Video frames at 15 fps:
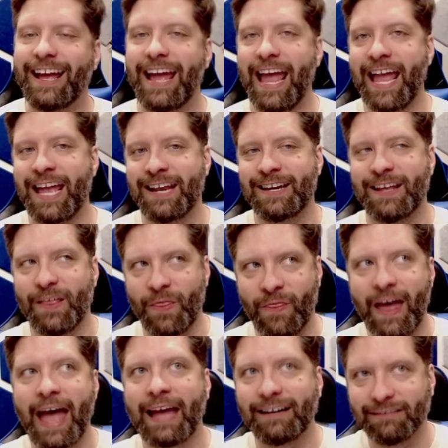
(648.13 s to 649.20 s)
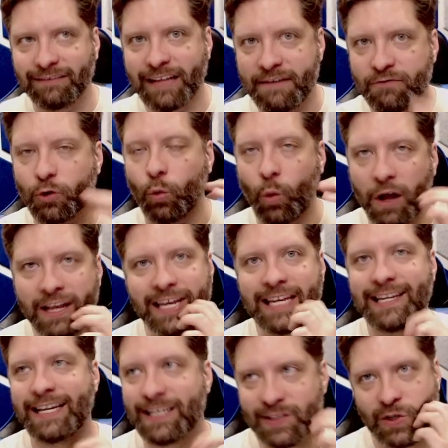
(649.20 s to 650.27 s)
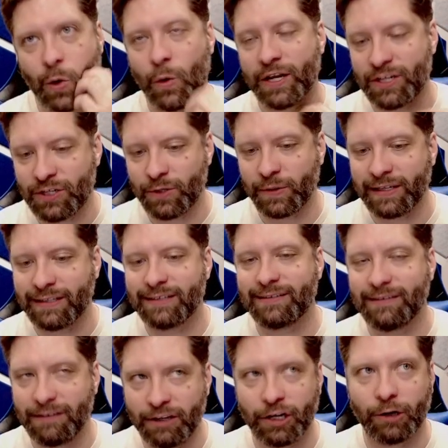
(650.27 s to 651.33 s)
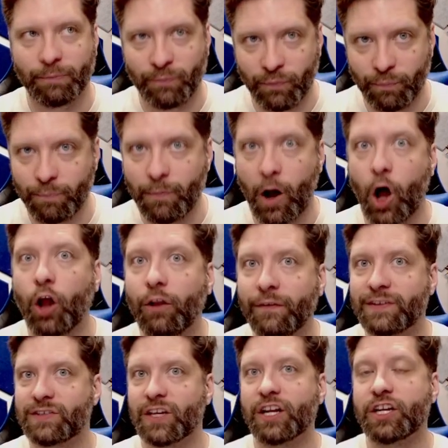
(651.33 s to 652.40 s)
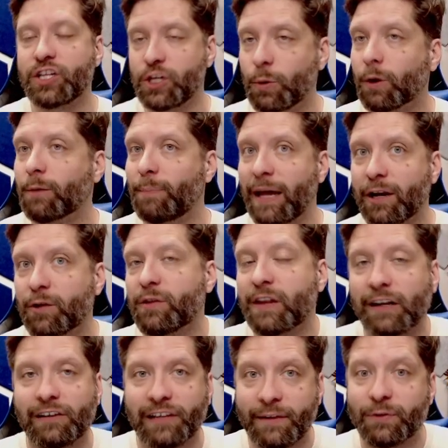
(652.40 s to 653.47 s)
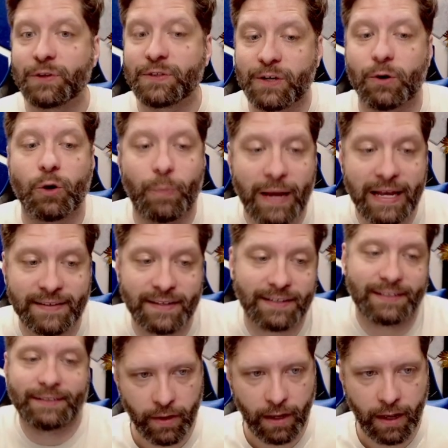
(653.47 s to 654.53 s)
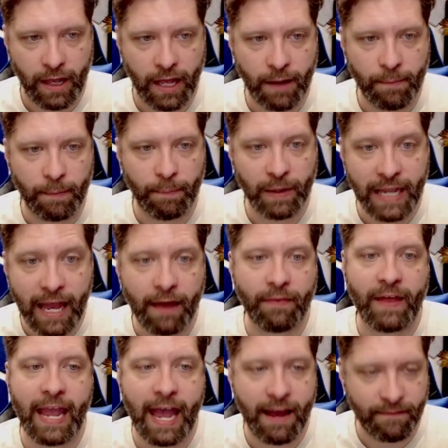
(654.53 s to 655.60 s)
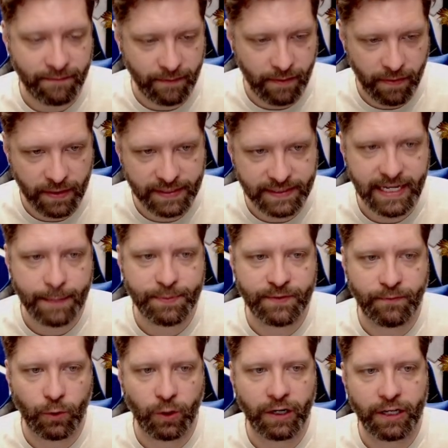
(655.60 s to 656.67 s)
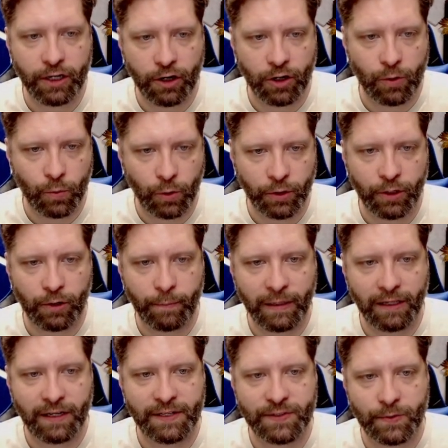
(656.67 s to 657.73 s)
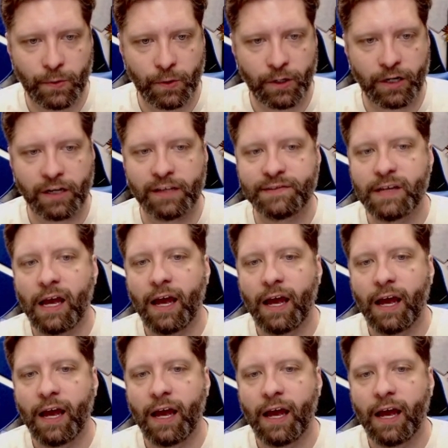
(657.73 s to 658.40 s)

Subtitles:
And that level 1 is going to, all of a sudden you are better than a level 0 peasant. But yeah, they have the steps for it. You're going to roll your ability scores.